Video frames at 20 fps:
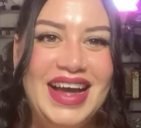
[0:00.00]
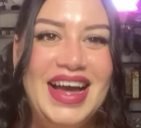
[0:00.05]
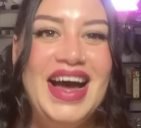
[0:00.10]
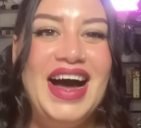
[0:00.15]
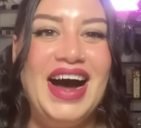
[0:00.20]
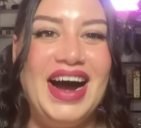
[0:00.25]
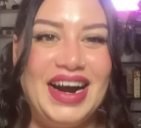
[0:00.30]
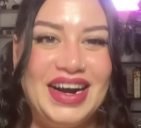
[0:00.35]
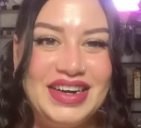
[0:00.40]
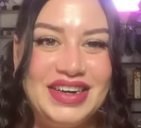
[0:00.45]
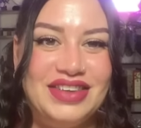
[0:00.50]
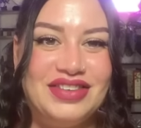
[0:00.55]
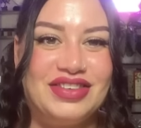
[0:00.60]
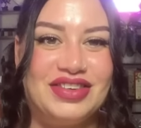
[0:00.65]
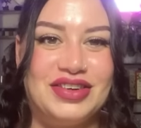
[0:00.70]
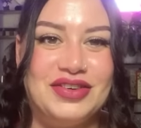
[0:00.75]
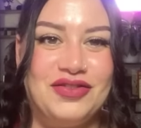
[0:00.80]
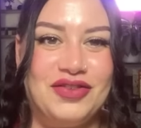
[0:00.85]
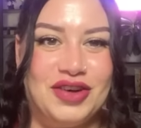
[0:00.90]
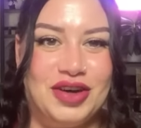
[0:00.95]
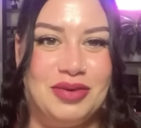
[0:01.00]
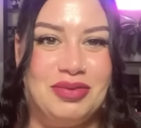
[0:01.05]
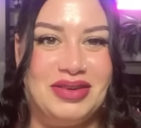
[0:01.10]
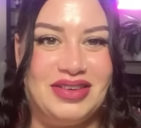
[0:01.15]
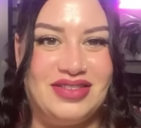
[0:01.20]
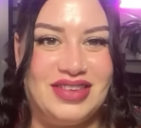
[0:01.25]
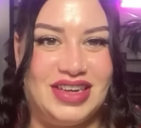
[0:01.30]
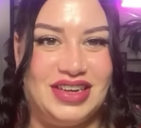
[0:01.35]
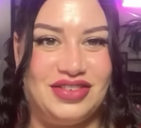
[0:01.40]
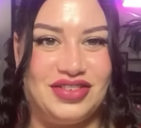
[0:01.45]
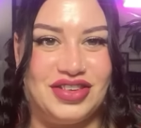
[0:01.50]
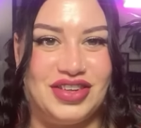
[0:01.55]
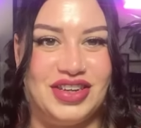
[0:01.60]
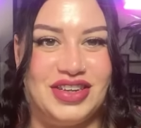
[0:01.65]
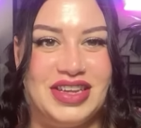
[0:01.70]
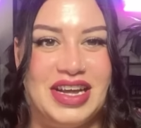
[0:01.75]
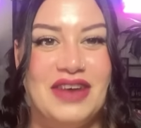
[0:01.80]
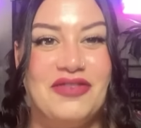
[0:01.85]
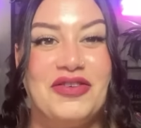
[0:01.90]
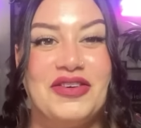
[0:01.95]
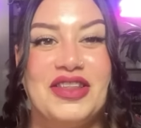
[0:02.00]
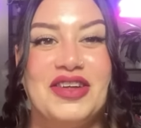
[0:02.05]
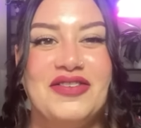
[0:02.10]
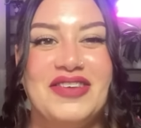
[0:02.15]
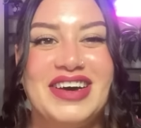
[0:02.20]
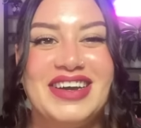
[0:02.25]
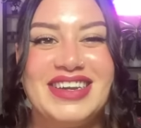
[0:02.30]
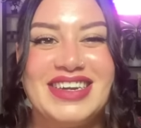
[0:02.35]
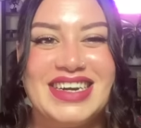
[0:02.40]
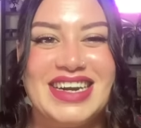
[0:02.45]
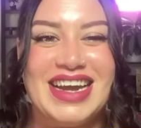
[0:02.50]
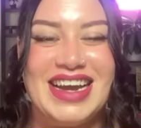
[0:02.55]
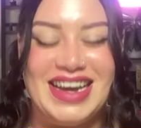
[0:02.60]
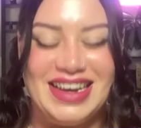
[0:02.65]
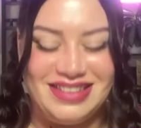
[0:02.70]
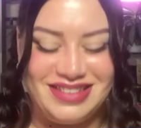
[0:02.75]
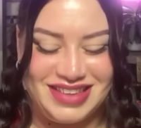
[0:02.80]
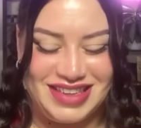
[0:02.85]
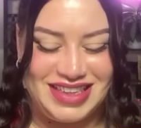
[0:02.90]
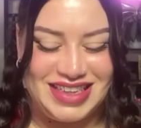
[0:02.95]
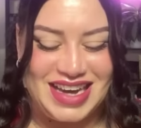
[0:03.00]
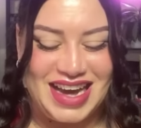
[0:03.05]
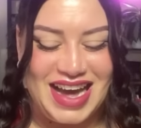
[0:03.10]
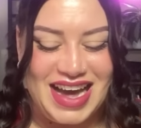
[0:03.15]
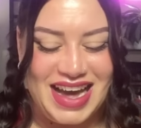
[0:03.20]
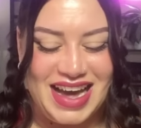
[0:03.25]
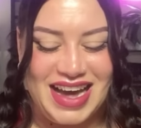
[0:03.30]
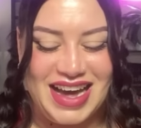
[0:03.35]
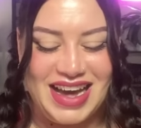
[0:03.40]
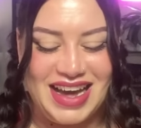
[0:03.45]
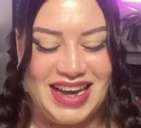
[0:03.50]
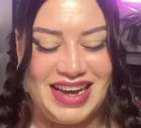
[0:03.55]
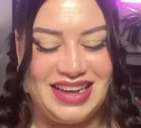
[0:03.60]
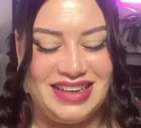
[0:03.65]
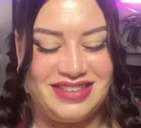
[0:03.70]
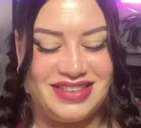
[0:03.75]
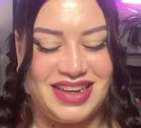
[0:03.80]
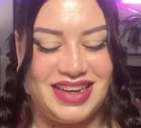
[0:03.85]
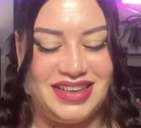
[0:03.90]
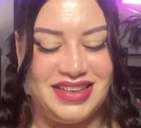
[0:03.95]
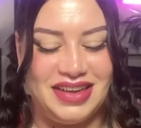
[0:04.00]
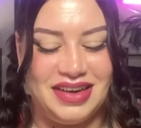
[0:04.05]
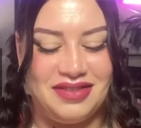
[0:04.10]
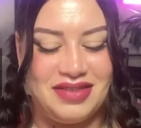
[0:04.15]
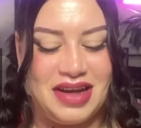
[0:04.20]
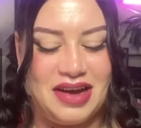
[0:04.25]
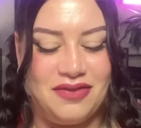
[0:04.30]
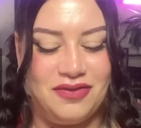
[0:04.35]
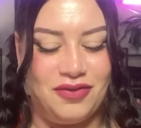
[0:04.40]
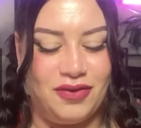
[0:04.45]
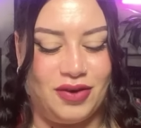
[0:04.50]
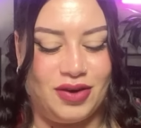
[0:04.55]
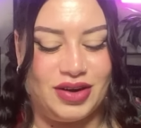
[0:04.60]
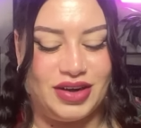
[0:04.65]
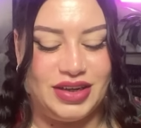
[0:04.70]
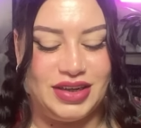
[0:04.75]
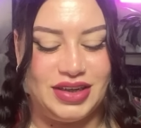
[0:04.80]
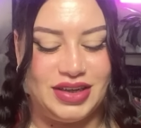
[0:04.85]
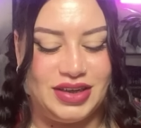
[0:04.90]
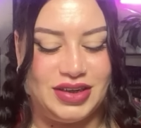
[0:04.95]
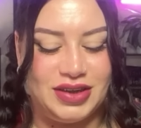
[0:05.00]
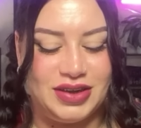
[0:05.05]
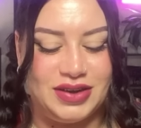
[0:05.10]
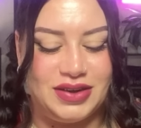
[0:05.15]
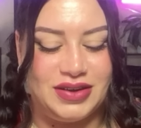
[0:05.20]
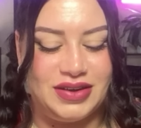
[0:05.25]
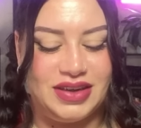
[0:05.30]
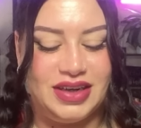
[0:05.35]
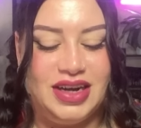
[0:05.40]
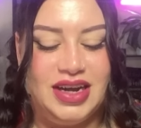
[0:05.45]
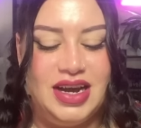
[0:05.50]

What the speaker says: Harness your full potential. Love from the wilderness. Yes, I love that for you.